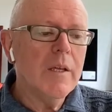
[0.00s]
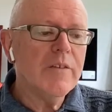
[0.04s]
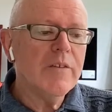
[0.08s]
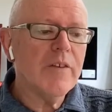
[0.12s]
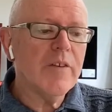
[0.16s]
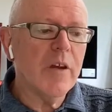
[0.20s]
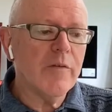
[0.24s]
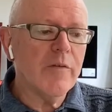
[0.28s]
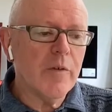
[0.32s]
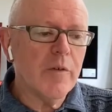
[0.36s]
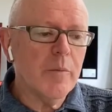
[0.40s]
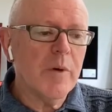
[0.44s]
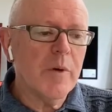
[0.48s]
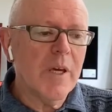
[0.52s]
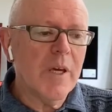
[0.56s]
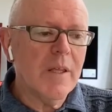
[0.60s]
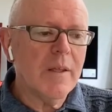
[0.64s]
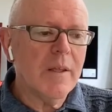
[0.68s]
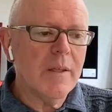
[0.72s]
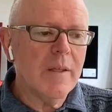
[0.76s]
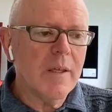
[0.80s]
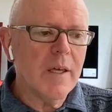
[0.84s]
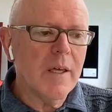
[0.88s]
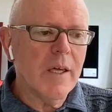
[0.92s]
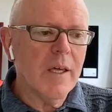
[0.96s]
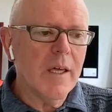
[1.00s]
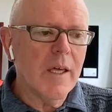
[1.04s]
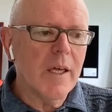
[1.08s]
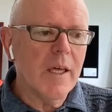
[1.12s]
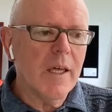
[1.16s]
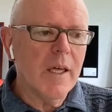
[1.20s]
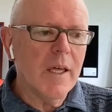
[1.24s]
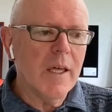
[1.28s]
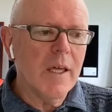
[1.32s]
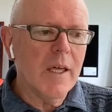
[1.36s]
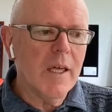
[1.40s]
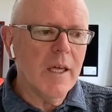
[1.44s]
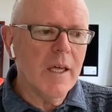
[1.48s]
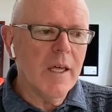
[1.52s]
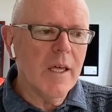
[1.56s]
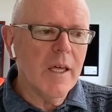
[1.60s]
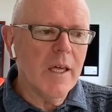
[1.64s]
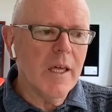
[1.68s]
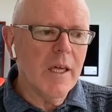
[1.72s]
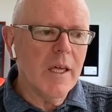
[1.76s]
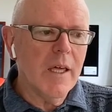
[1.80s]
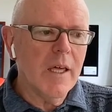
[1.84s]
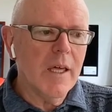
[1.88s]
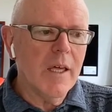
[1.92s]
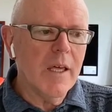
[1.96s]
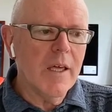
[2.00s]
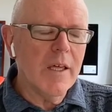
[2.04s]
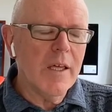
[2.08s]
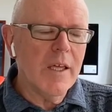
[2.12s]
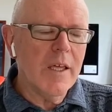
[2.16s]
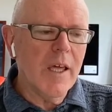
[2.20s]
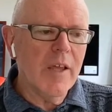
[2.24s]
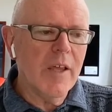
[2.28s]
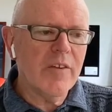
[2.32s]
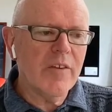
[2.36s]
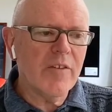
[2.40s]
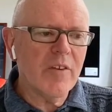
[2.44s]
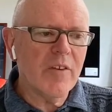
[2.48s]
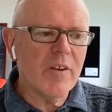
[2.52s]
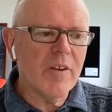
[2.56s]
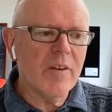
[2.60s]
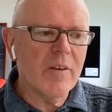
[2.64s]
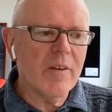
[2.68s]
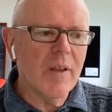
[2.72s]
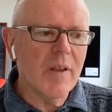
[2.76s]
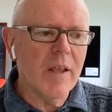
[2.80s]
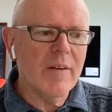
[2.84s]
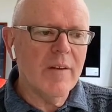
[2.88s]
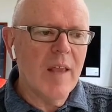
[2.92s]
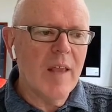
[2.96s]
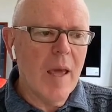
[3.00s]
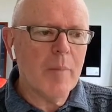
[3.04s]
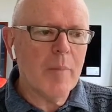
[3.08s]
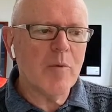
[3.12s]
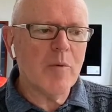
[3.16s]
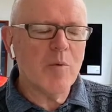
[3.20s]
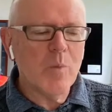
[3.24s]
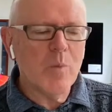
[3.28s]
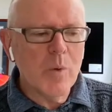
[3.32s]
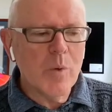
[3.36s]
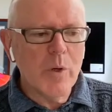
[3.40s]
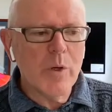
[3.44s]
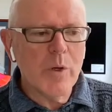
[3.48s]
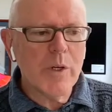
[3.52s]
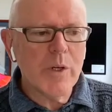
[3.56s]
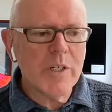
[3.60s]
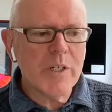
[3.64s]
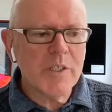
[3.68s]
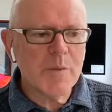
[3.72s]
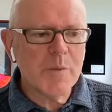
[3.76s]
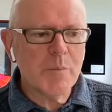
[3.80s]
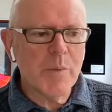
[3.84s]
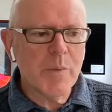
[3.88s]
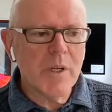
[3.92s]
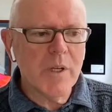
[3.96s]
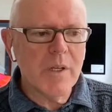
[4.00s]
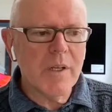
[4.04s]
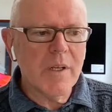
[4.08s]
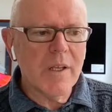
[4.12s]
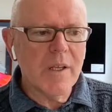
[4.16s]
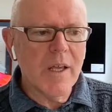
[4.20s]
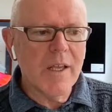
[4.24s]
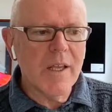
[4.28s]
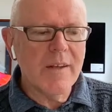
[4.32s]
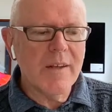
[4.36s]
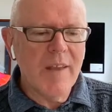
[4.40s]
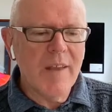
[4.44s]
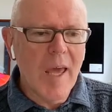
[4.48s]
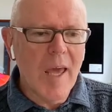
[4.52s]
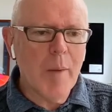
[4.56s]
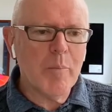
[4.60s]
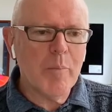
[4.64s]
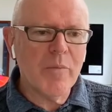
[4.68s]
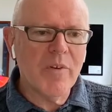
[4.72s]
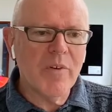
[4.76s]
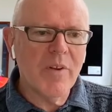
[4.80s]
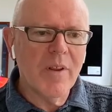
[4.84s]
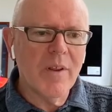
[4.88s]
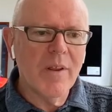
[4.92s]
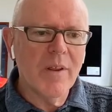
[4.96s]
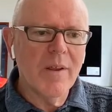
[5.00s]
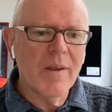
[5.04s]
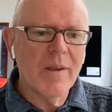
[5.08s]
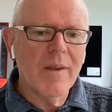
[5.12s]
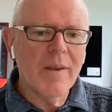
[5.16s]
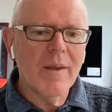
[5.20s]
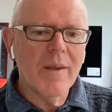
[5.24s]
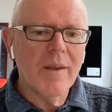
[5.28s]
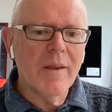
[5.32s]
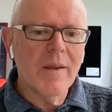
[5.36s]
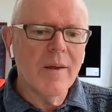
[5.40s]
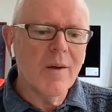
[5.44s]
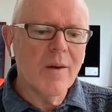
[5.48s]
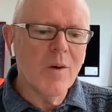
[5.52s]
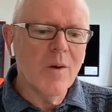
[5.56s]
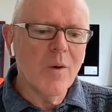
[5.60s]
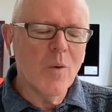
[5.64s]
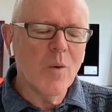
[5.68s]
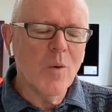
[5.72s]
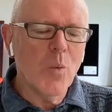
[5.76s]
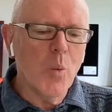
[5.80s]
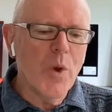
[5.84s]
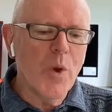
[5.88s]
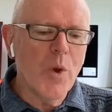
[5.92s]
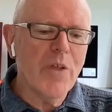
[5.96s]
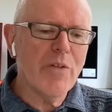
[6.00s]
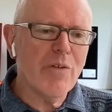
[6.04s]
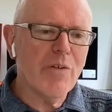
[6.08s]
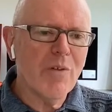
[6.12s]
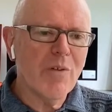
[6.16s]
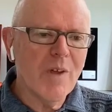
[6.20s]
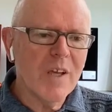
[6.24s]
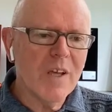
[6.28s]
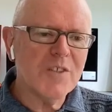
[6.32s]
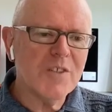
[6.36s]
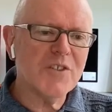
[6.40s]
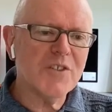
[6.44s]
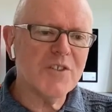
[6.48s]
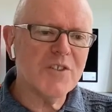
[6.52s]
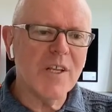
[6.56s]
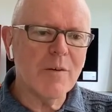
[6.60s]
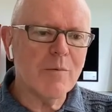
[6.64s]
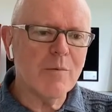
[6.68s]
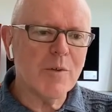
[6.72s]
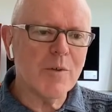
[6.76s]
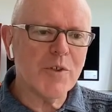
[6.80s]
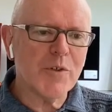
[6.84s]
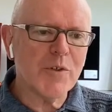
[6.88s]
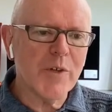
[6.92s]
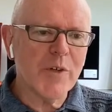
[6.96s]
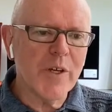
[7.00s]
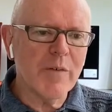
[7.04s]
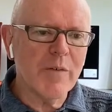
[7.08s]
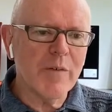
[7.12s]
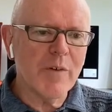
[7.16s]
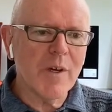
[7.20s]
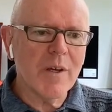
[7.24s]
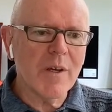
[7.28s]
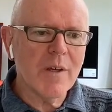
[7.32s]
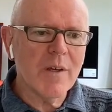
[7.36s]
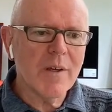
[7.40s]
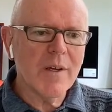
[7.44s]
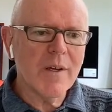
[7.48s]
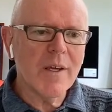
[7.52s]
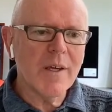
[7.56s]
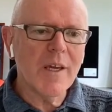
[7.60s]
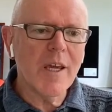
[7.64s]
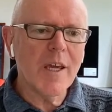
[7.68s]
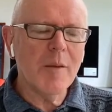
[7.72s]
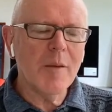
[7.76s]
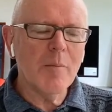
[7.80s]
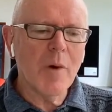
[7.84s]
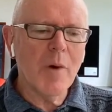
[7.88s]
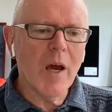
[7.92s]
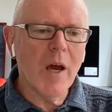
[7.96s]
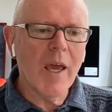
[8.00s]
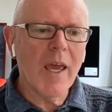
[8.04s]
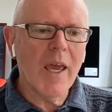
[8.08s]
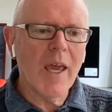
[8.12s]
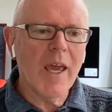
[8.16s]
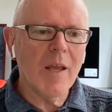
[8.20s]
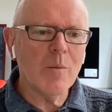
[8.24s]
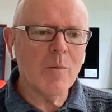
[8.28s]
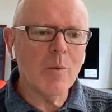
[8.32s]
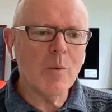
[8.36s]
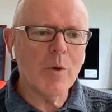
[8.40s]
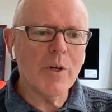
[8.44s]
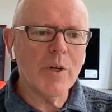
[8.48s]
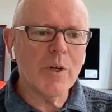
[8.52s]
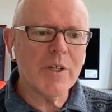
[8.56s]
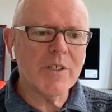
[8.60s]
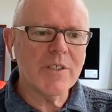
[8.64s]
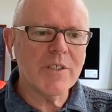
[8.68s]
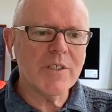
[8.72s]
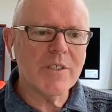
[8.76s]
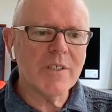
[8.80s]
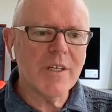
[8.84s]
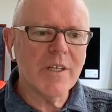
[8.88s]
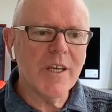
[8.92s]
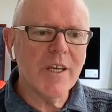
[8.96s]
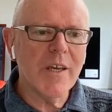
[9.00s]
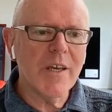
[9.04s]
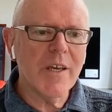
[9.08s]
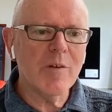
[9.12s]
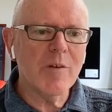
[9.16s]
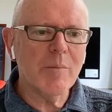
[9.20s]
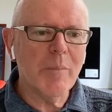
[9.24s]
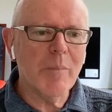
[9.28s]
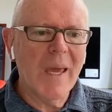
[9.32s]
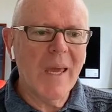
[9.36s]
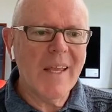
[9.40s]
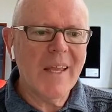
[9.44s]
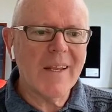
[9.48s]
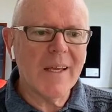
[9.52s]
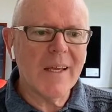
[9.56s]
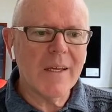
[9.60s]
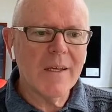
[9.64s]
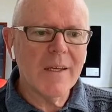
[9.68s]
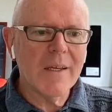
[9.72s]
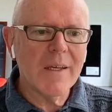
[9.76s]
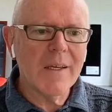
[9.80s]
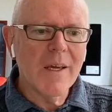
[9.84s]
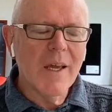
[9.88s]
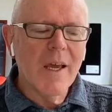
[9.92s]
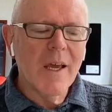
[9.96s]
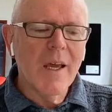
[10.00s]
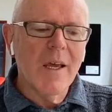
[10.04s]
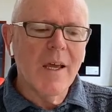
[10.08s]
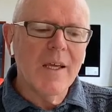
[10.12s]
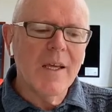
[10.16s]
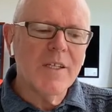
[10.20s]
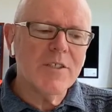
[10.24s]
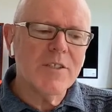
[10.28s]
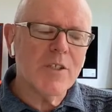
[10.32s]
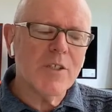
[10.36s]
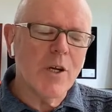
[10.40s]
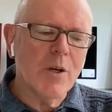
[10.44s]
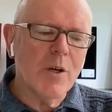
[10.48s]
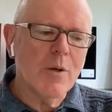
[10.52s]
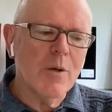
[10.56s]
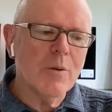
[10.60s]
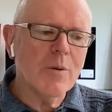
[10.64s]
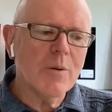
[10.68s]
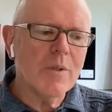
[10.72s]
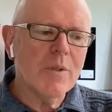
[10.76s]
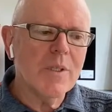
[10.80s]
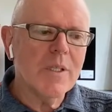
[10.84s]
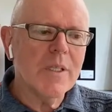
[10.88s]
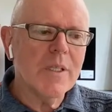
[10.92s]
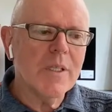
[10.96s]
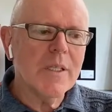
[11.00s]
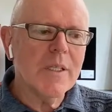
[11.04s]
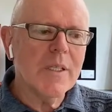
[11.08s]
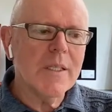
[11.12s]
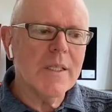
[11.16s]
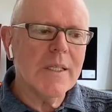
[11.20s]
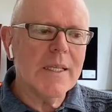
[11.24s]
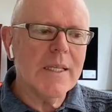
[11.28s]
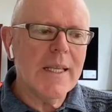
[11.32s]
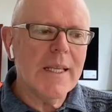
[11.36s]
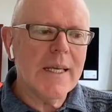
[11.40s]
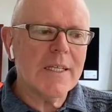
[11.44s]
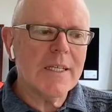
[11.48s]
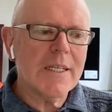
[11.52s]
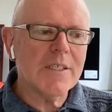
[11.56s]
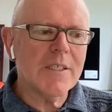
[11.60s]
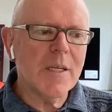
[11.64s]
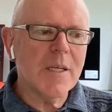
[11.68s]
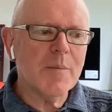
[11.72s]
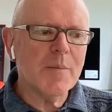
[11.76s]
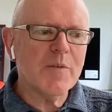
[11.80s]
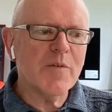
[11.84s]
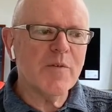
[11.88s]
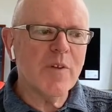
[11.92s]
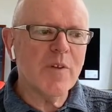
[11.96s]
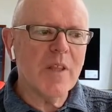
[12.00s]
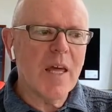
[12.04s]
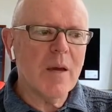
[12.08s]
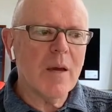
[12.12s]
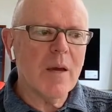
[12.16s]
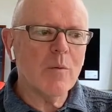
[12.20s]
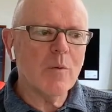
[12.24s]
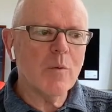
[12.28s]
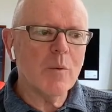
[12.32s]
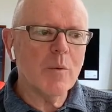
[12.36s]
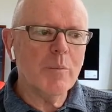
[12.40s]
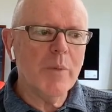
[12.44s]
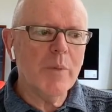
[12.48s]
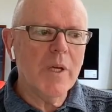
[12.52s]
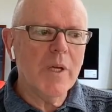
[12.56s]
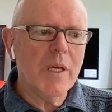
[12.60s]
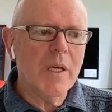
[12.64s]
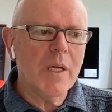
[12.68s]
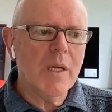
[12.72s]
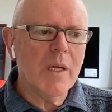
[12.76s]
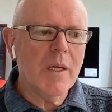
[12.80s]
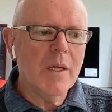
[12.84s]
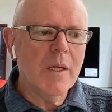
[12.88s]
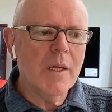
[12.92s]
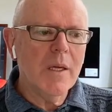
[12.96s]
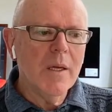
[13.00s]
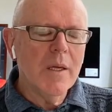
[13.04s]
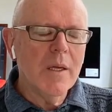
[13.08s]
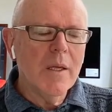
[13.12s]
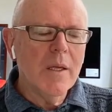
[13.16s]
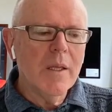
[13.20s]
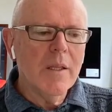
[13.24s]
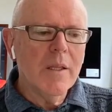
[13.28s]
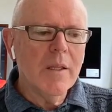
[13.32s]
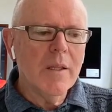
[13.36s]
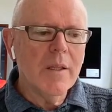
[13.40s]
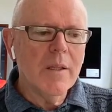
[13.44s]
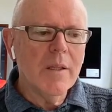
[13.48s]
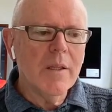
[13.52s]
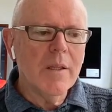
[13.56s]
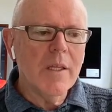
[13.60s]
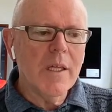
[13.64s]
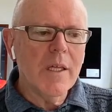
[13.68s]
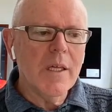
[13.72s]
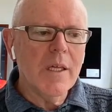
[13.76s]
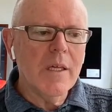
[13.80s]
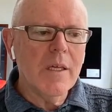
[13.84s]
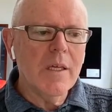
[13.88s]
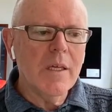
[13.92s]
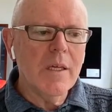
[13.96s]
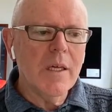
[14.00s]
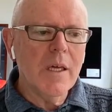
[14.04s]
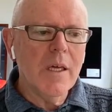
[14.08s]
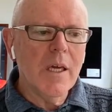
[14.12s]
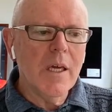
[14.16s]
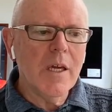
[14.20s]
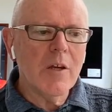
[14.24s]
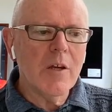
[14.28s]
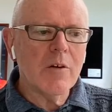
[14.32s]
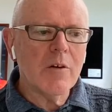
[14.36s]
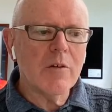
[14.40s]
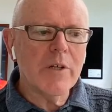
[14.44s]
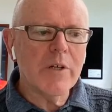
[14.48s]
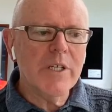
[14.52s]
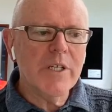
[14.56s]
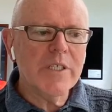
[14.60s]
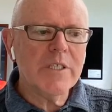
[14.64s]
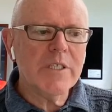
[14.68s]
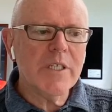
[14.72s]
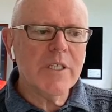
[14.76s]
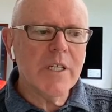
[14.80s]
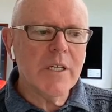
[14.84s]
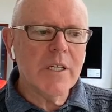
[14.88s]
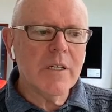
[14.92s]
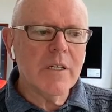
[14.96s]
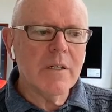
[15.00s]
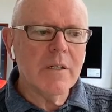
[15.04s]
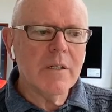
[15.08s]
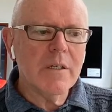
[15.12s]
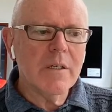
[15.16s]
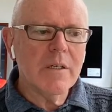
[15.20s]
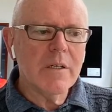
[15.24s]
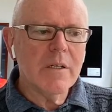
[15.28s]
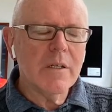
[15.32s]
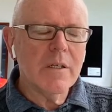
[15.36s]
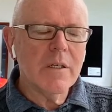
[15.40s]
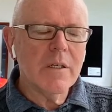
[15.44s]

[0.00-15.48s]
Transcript: So for me, yes, ADAPT works, but ADAPT with a stent retriever in my hand works even better. So the next steps for that would be the increasing